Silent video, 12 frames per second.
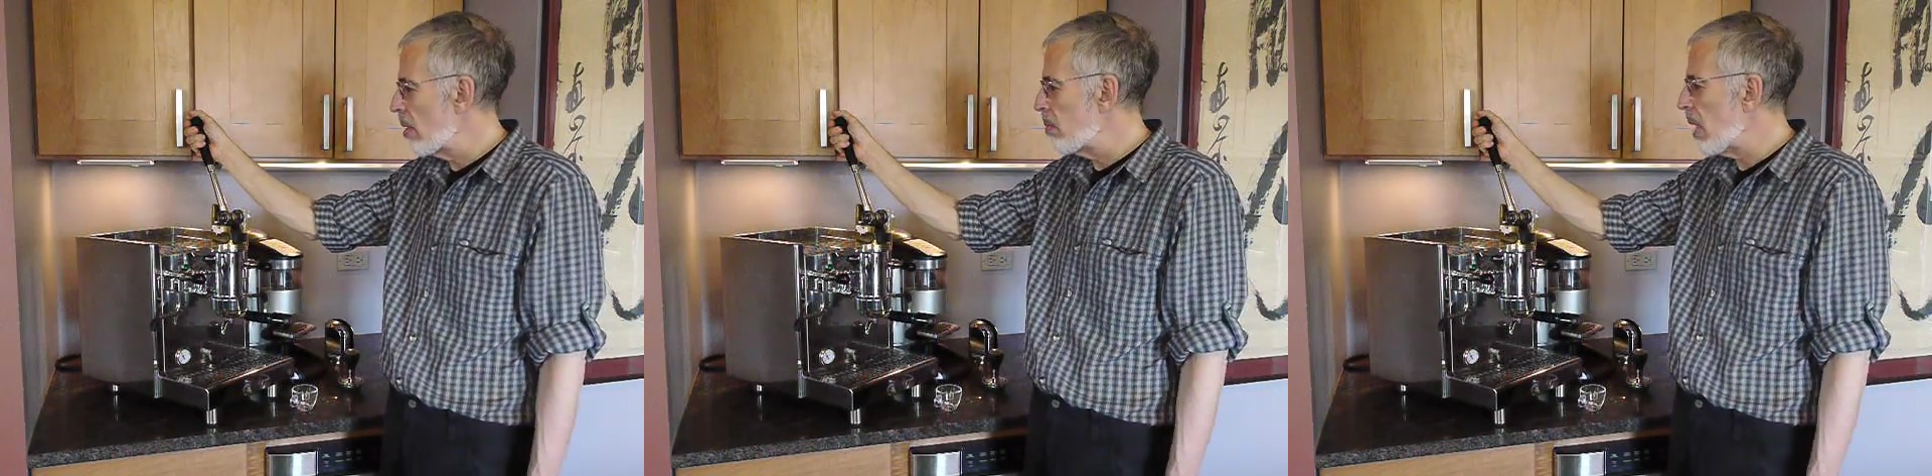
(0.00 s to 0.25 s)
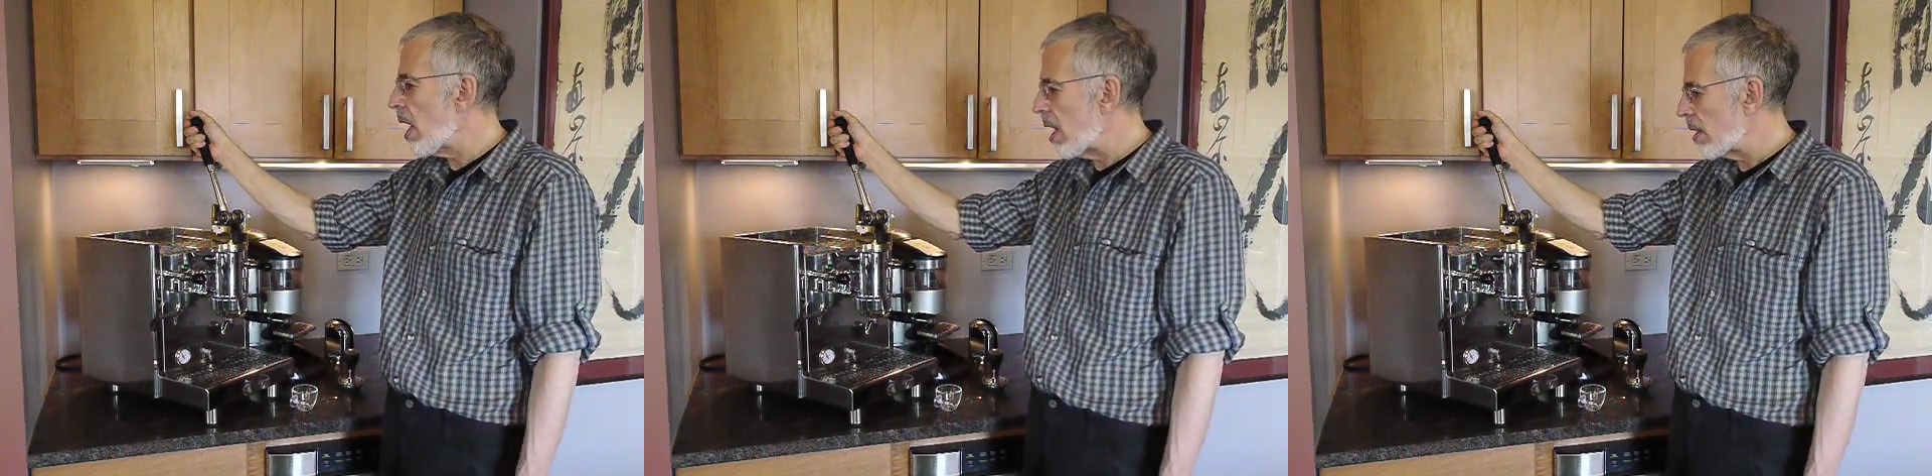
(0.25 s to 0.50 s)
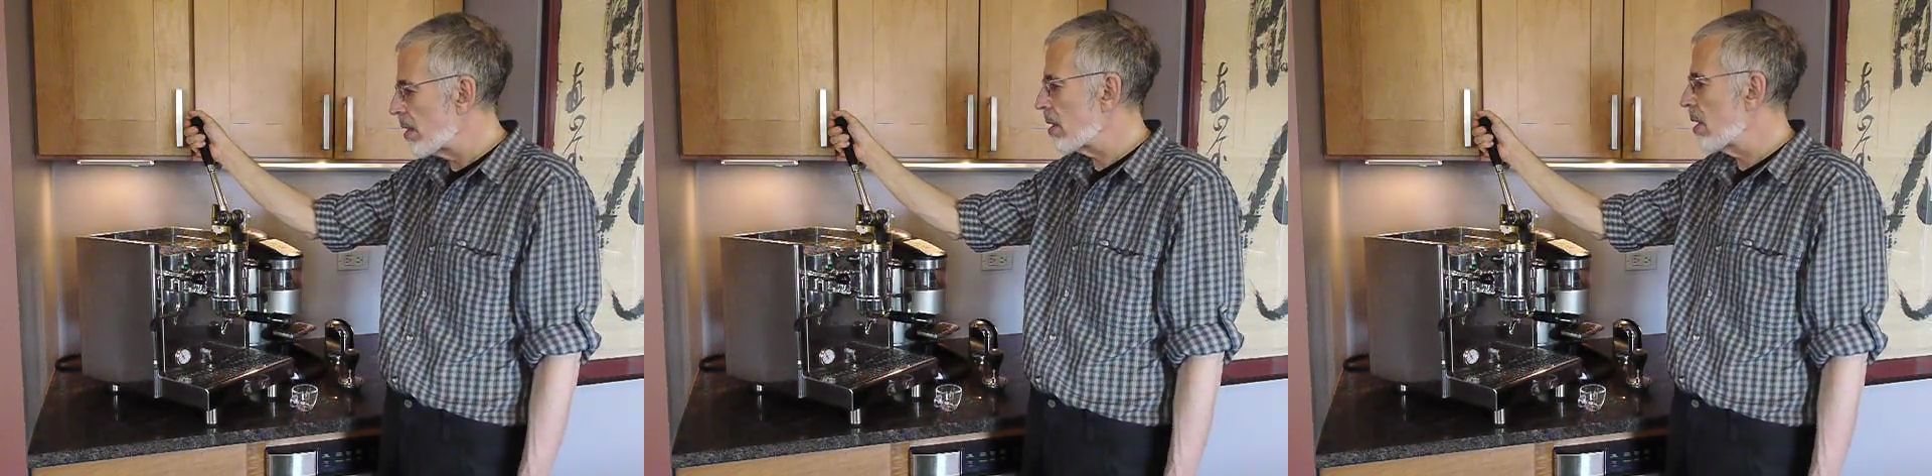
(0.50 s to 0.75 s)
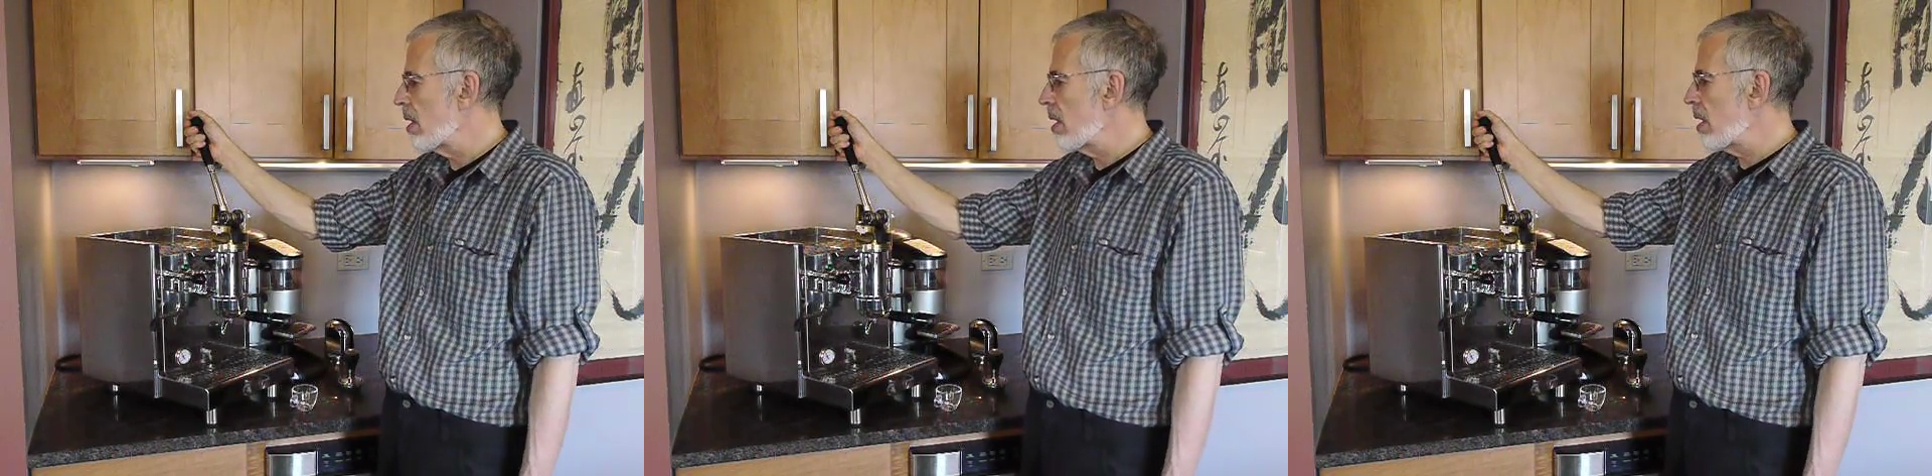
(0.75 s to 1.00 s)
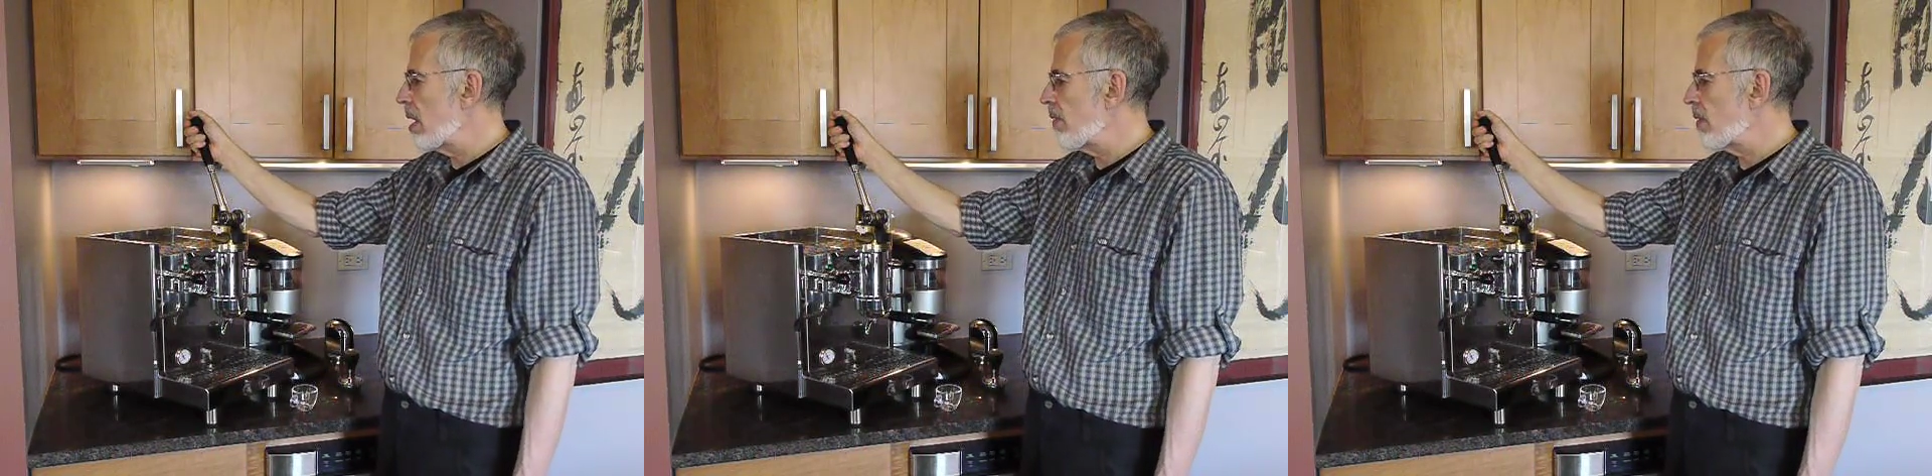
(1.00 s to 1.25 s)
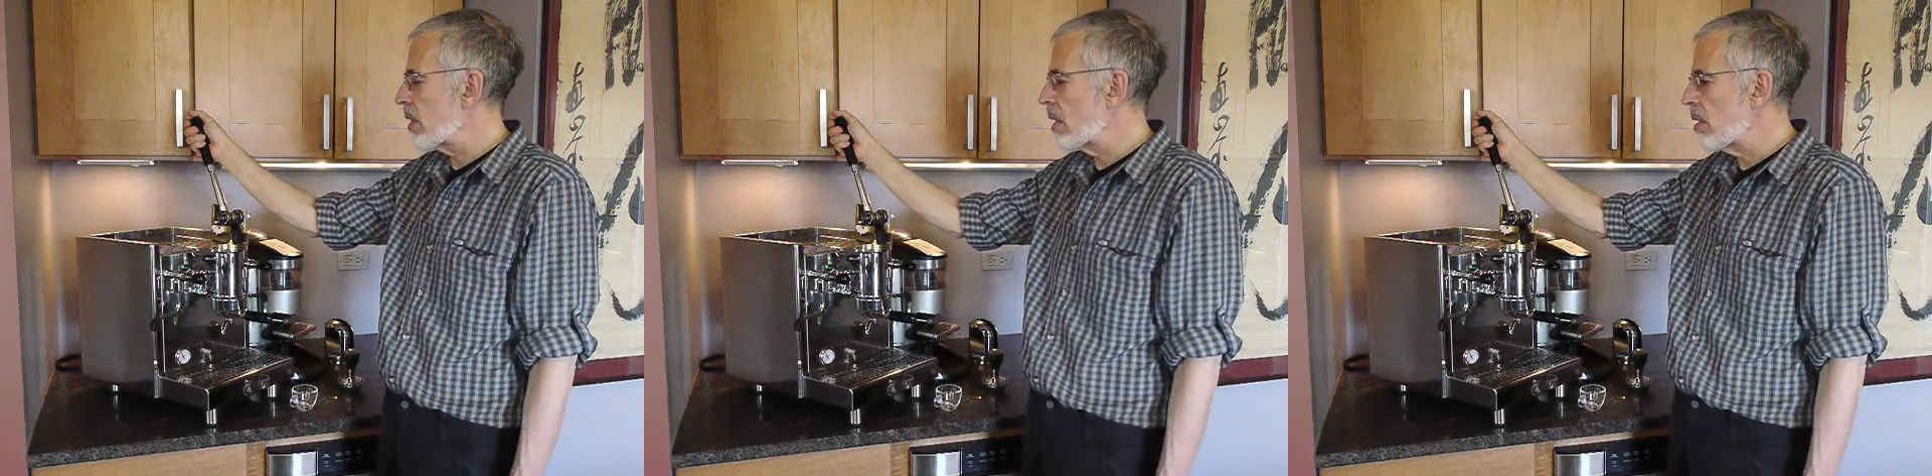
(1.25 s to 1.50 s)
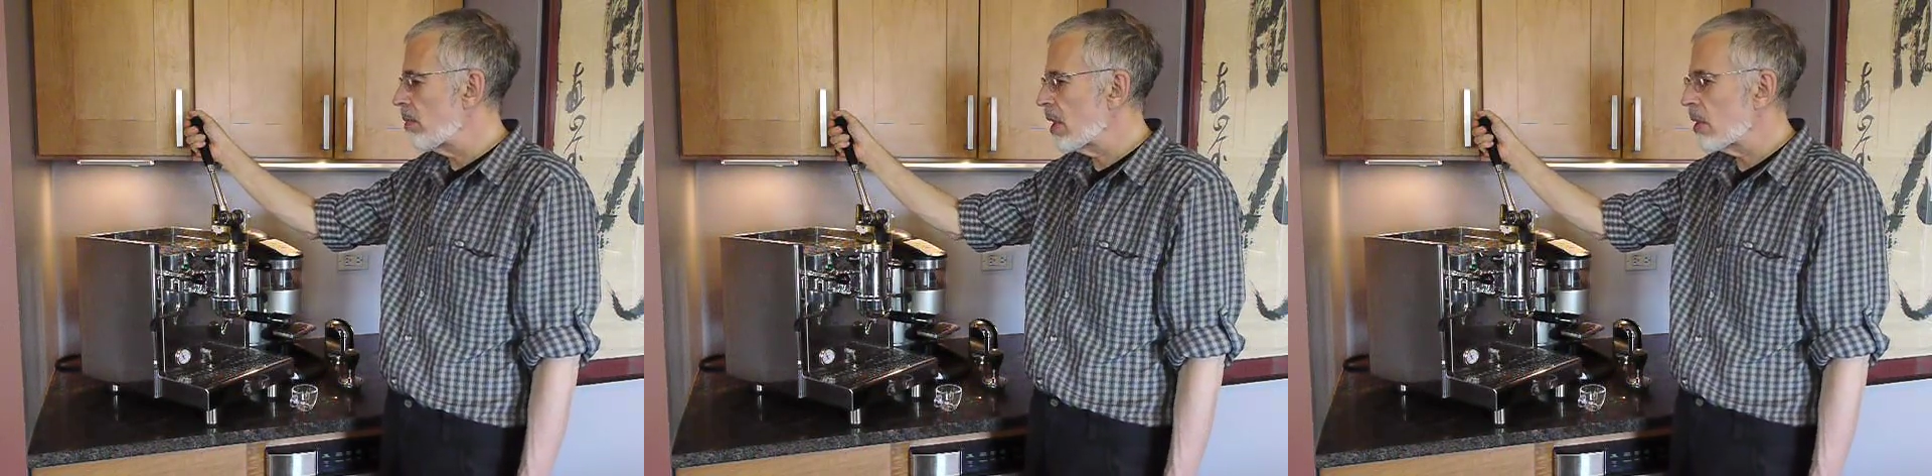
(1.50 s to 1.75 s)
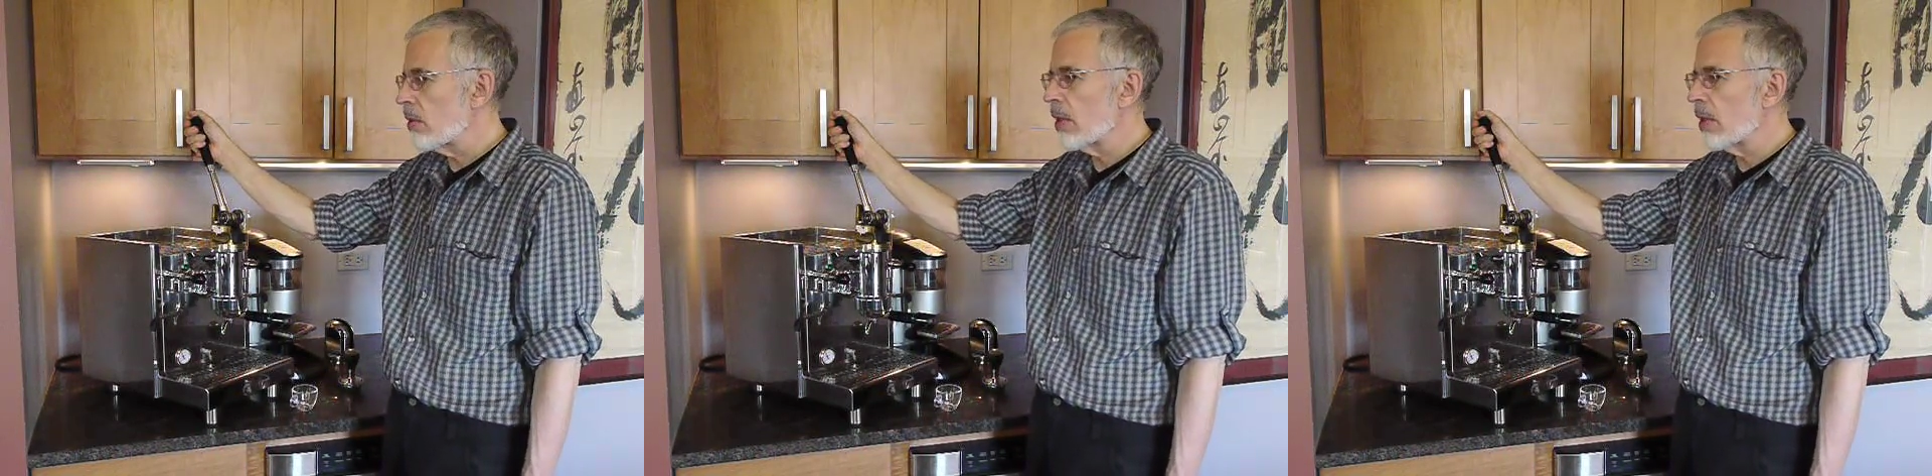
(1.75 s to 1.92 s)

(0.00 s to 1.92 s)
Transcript: But if you're going to be